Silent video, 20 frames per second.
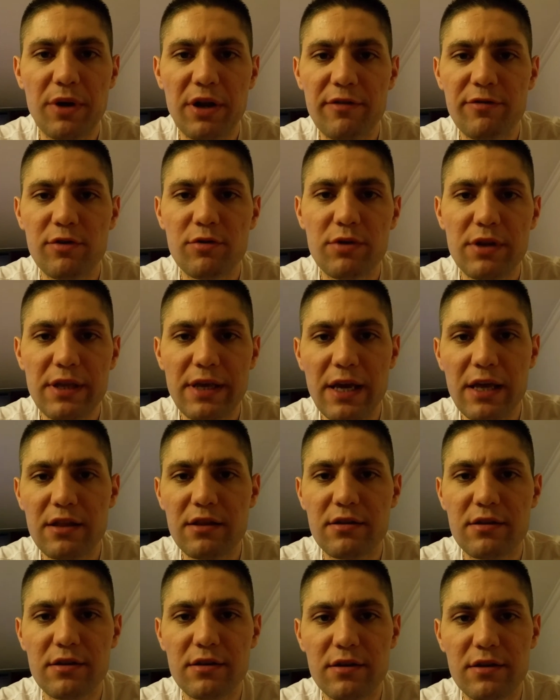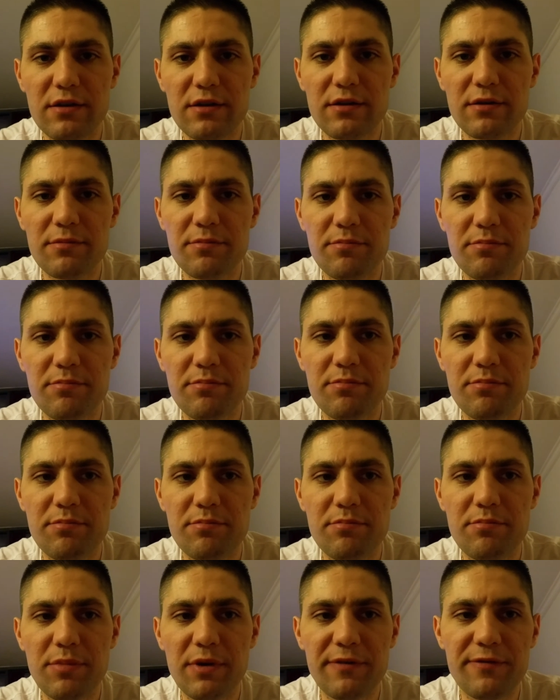but if you want to get uh,
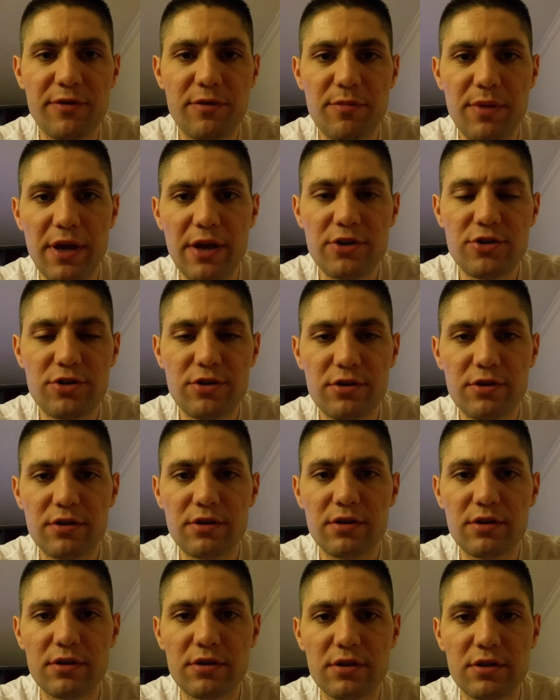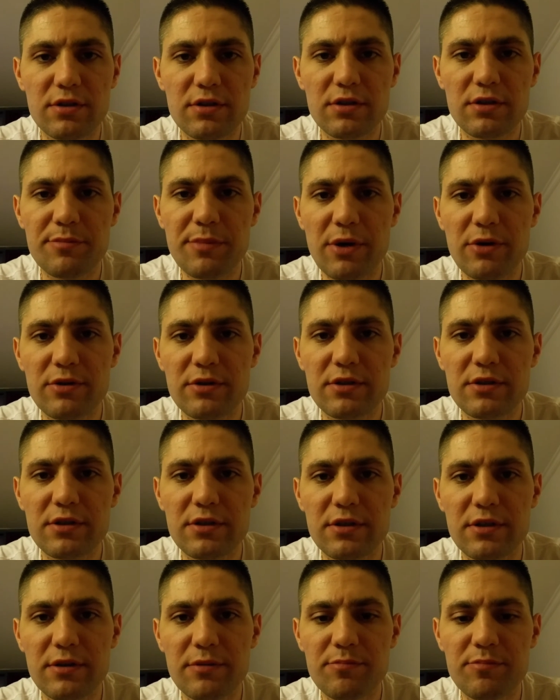information uh, about
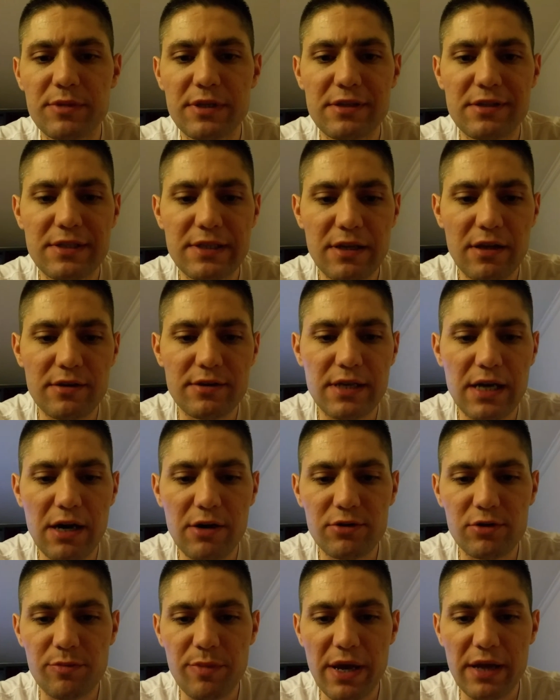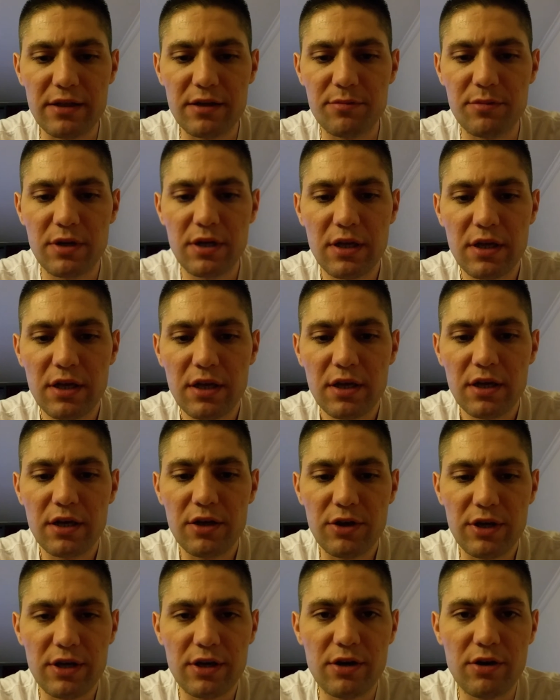the cells how to make them
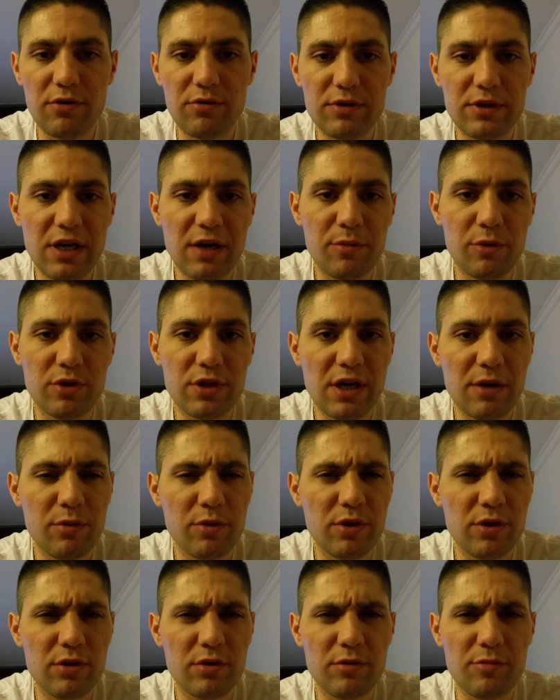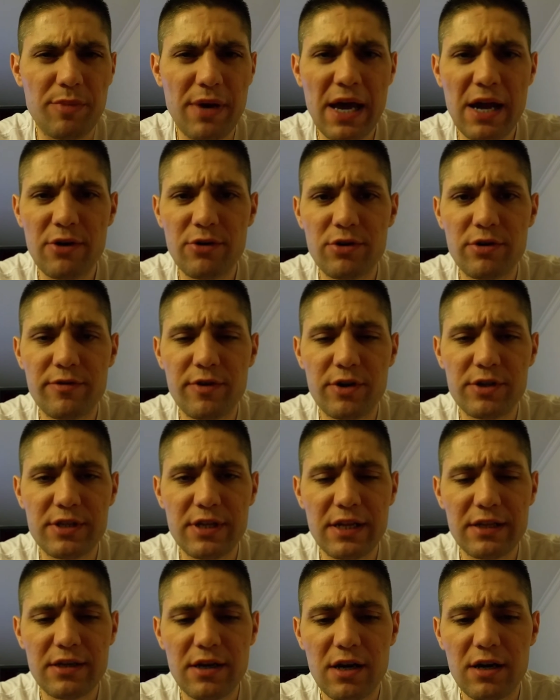you can go on
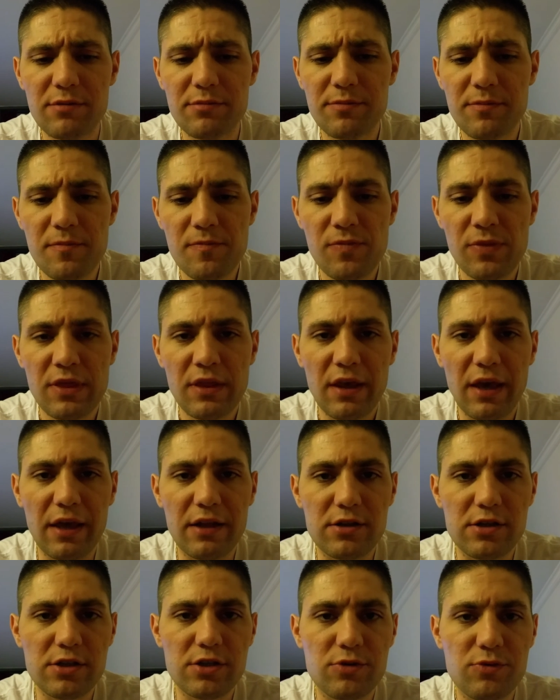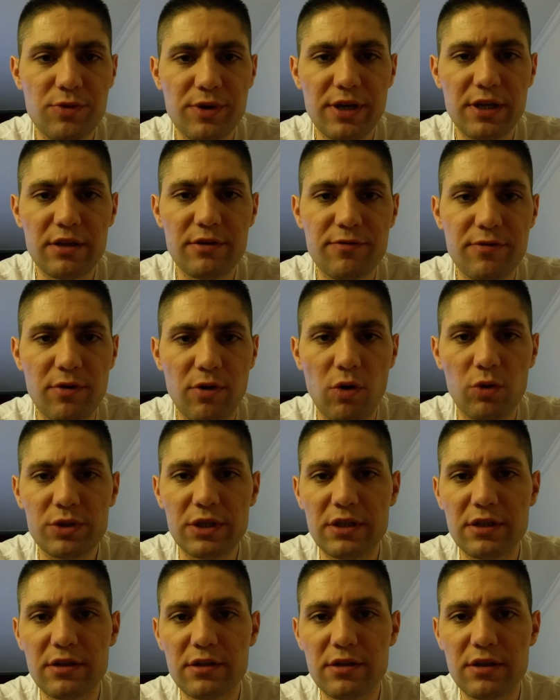www.batteryuniversity.com and just read for all
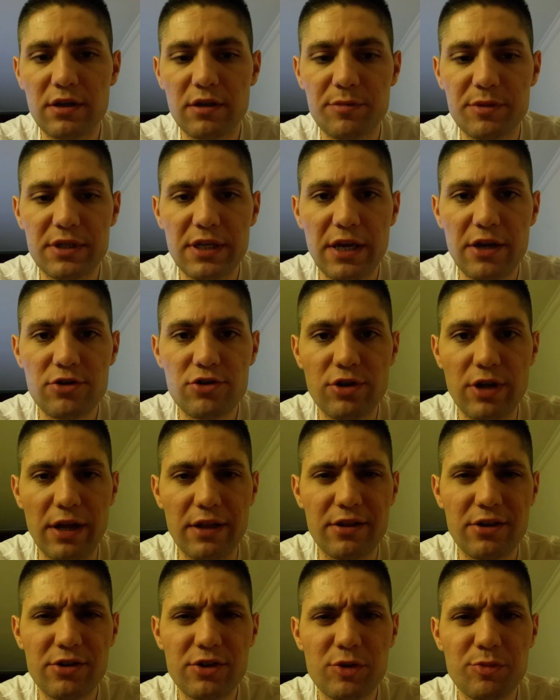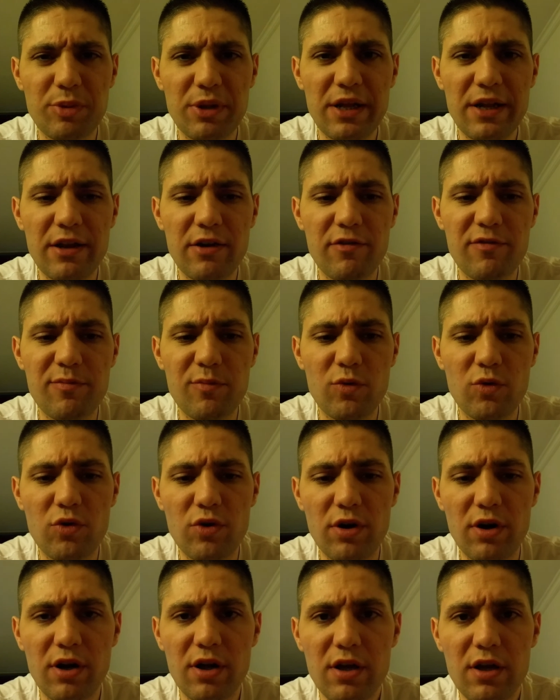that documentation and there's plenty of
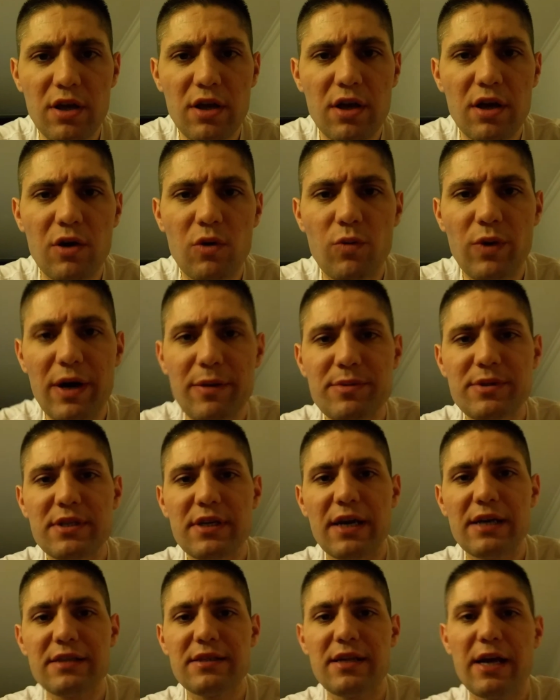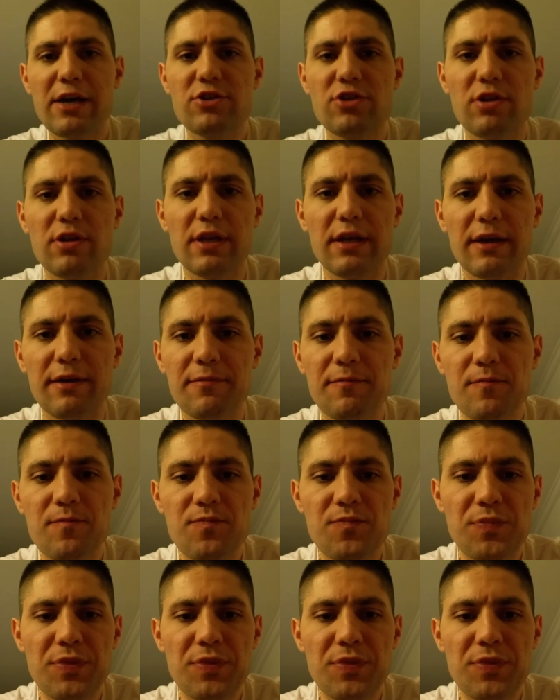more websites that actually